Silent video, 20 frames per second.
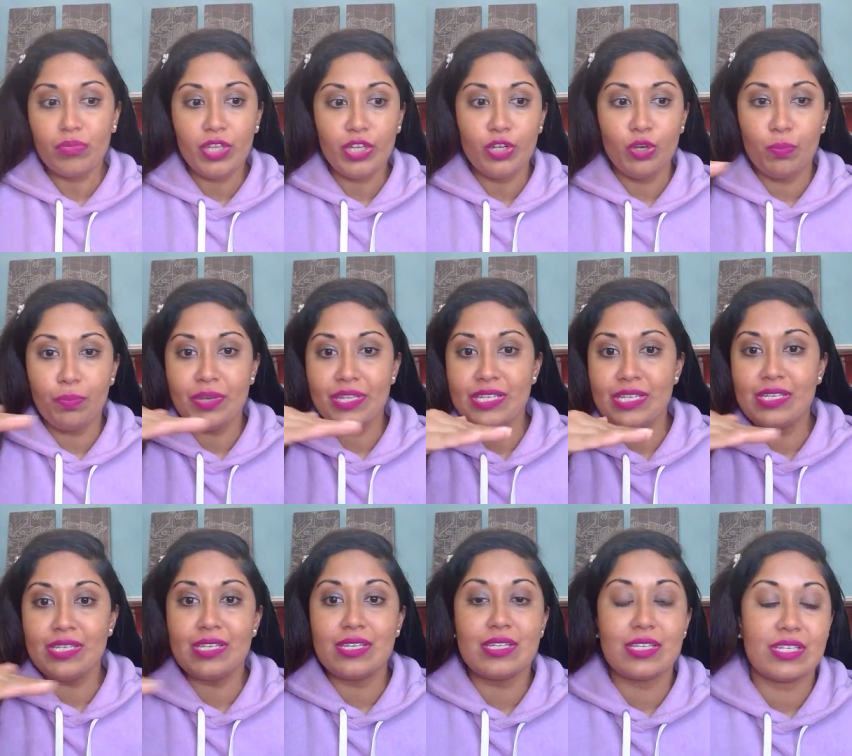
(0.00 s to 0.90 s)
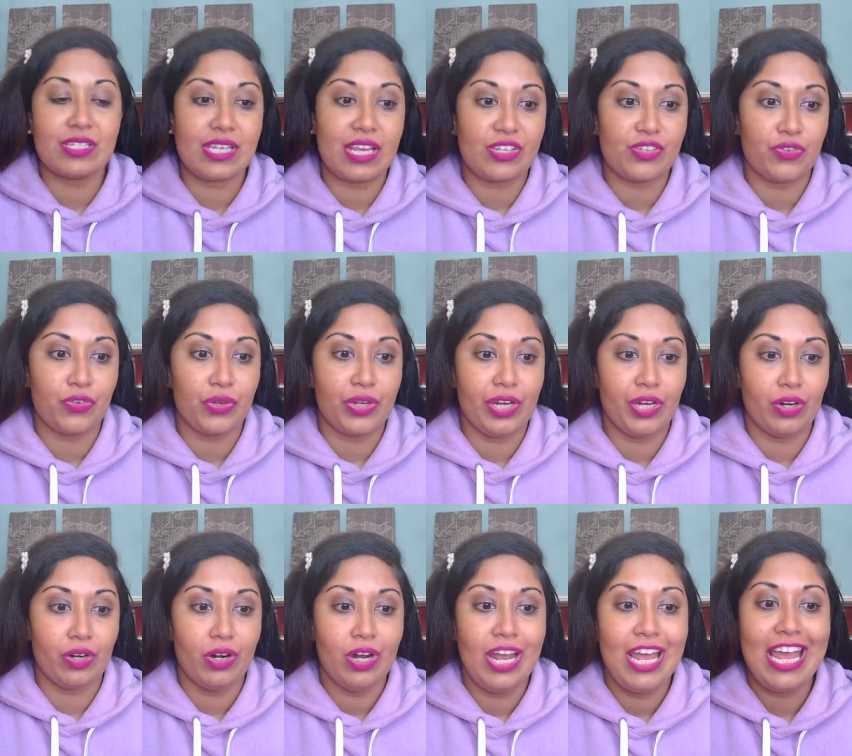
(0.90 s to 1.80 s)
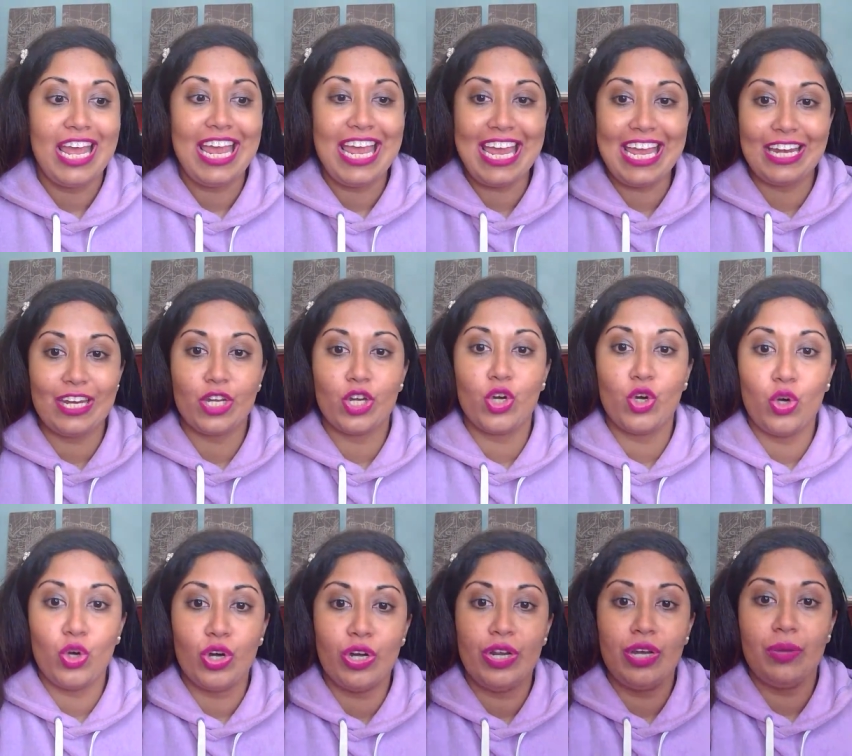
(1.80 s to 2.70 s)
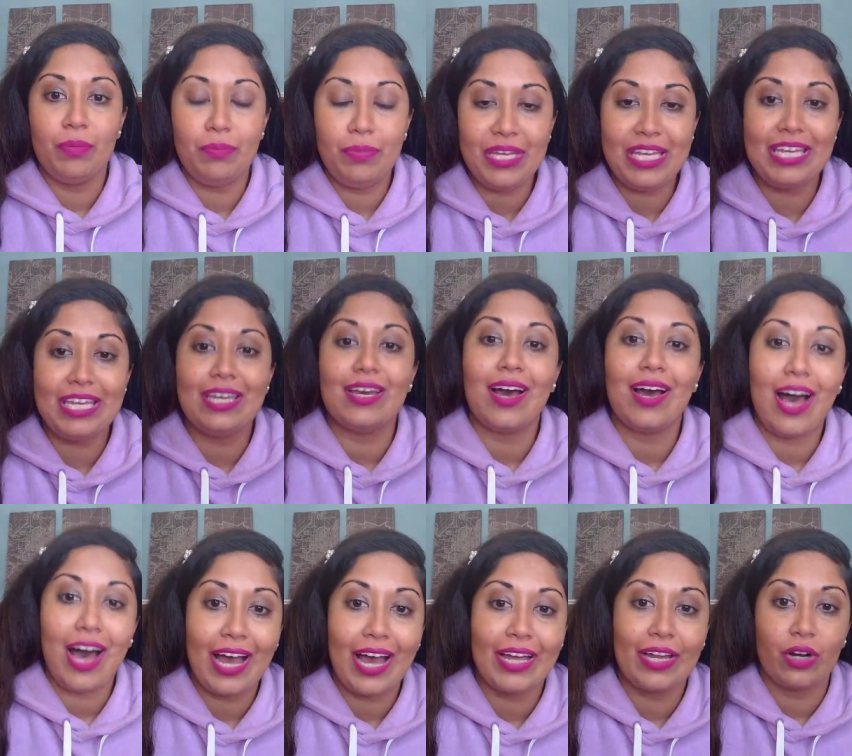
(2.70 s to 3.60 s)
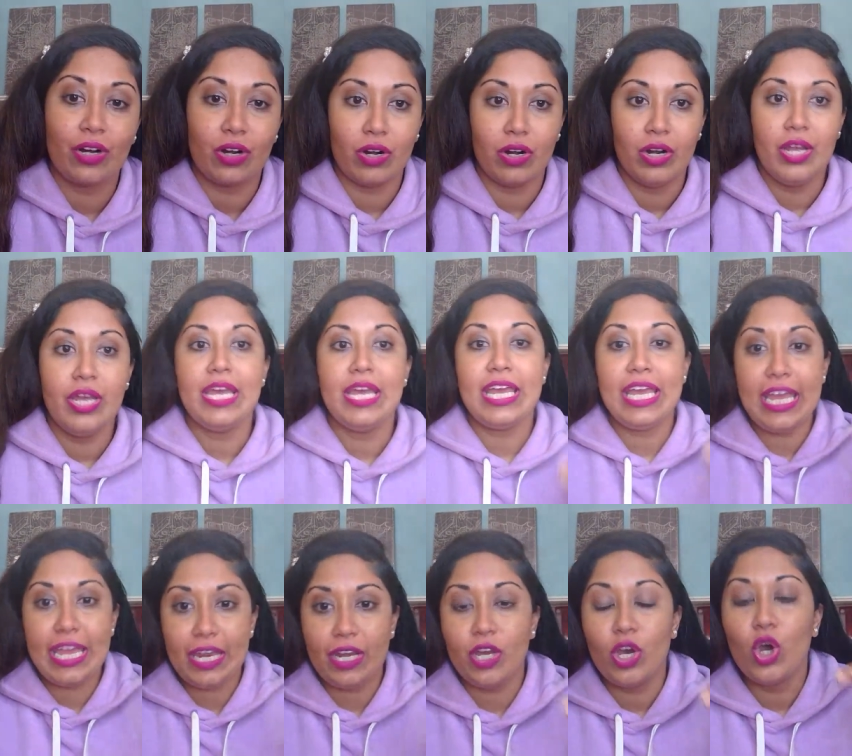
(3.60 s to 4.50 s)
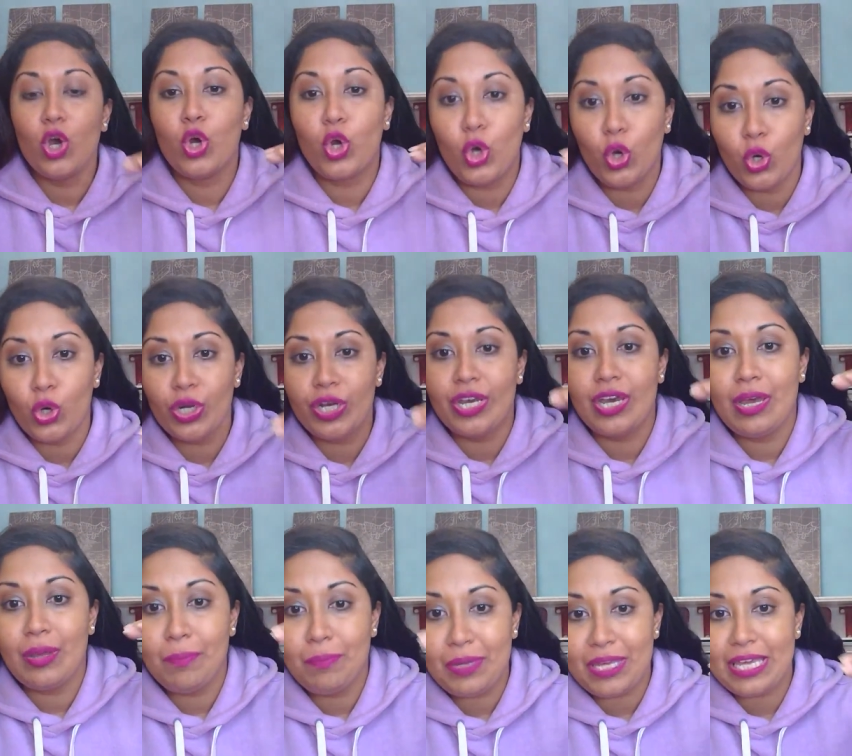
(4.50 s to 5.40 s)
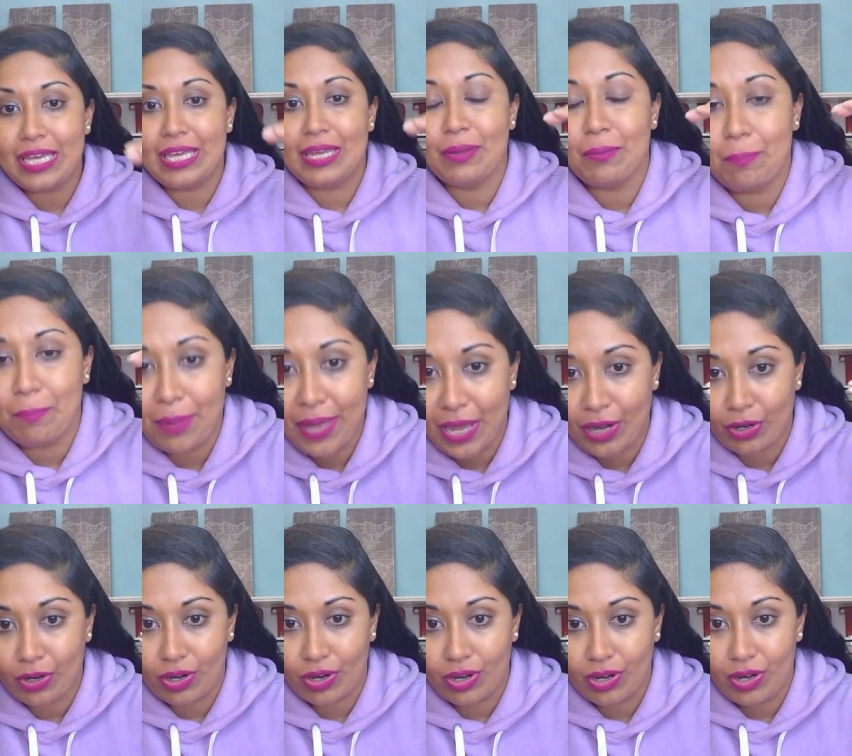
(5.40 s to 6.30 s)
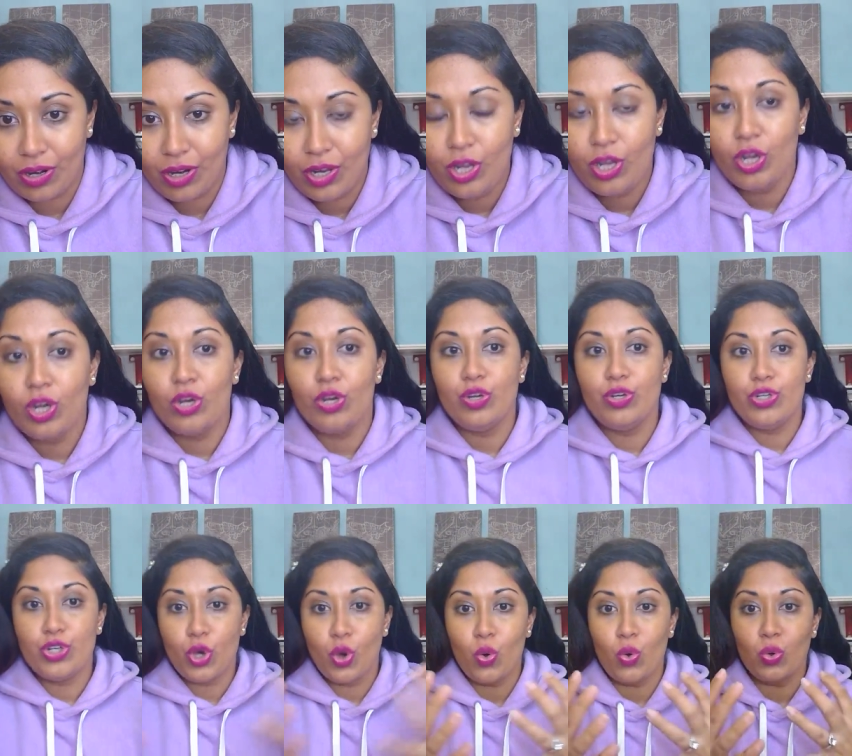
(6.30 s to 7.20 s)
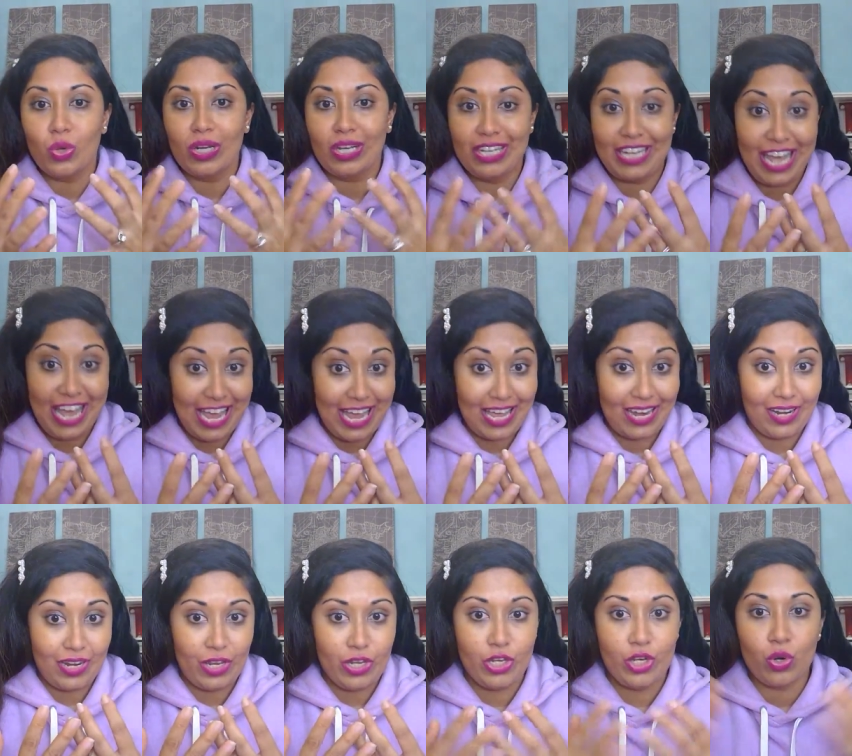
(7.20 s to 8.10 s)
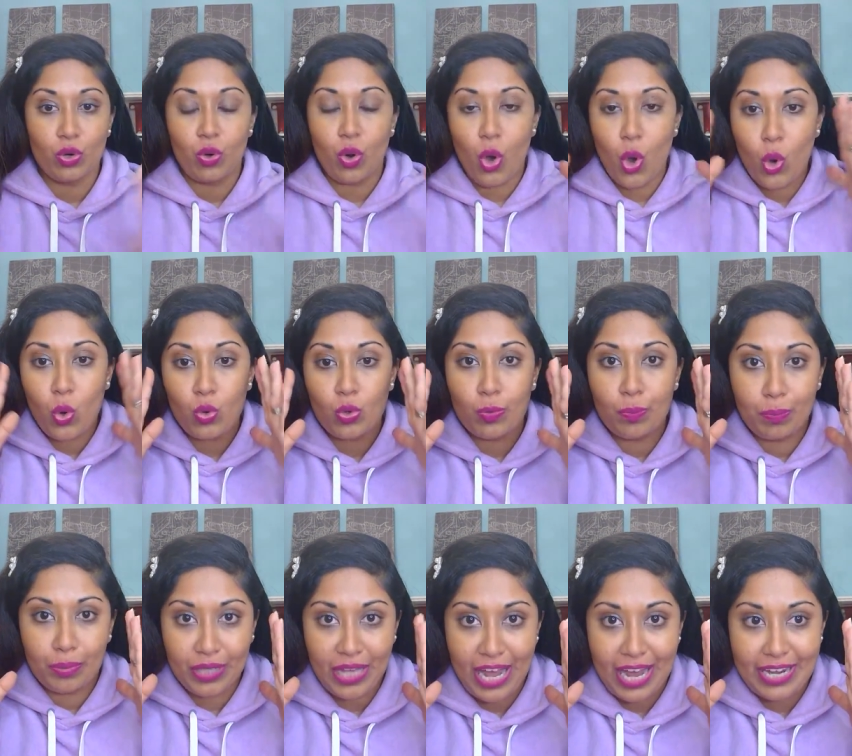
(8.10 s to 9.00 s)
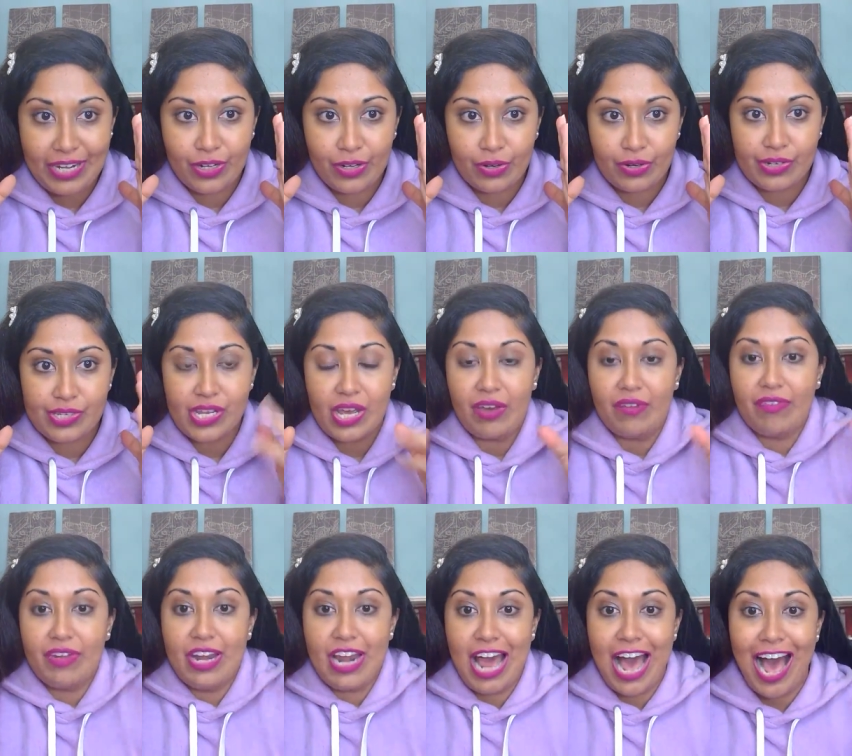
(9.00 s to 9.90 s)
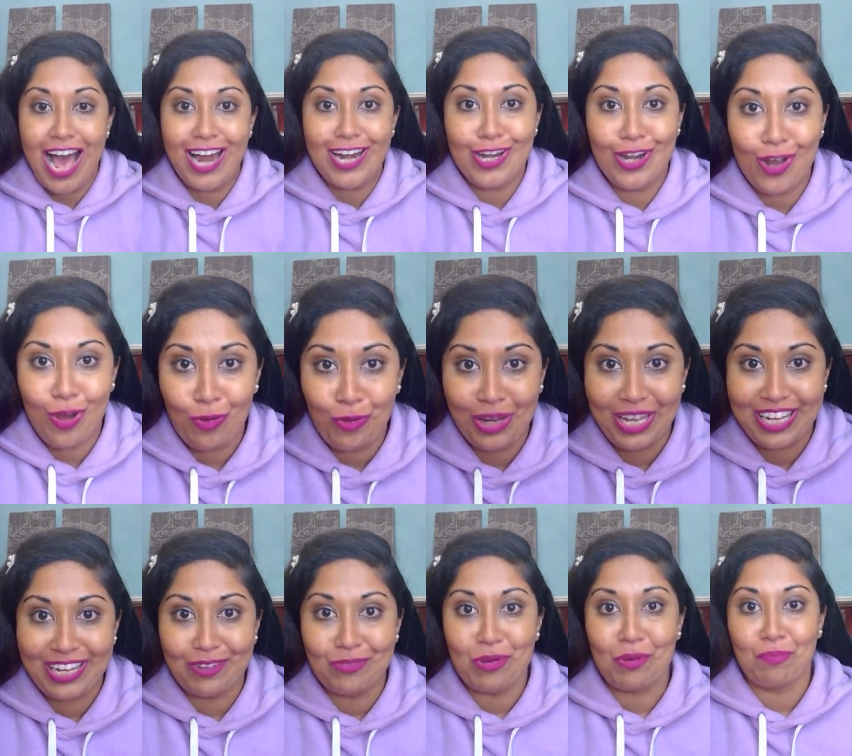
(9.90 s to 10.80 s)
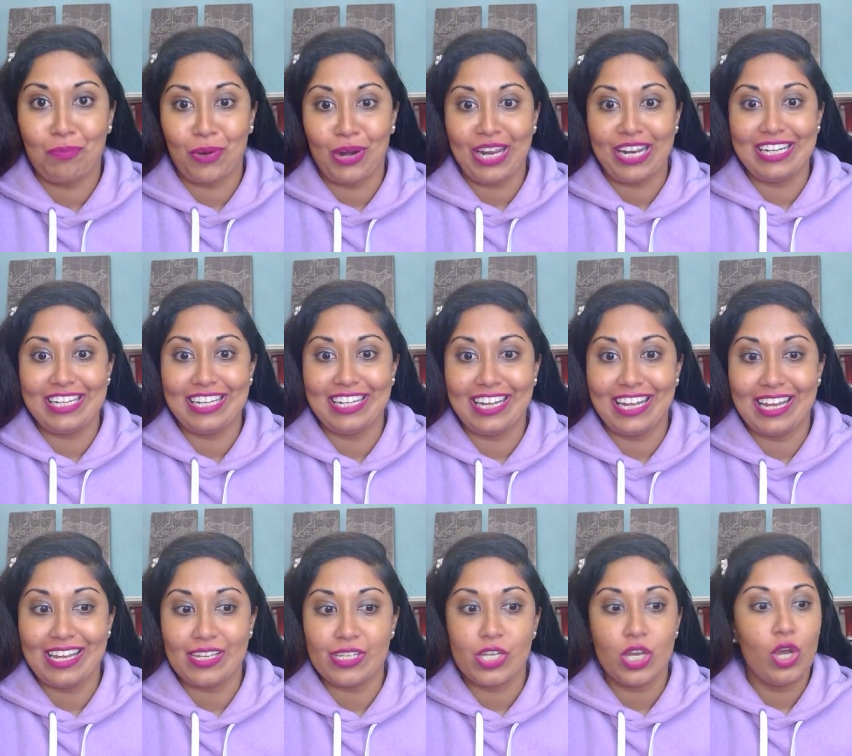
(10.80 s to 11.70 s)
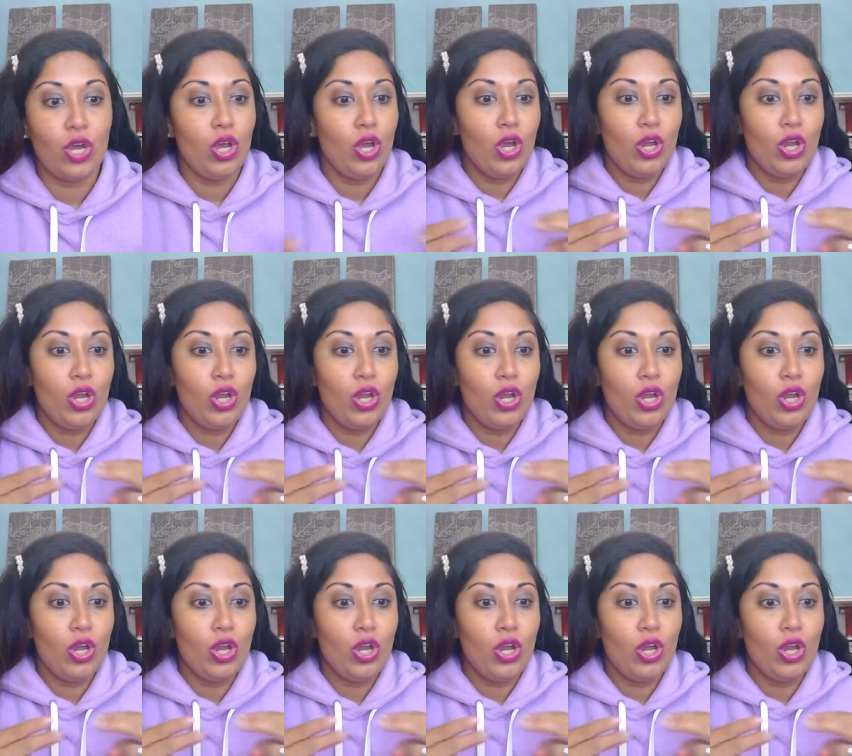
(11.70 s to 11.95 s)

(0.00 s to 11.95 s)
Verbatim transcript: your business is successful here. It could be higher. It could be better. Don't let your own blinders of not knowing what branding is,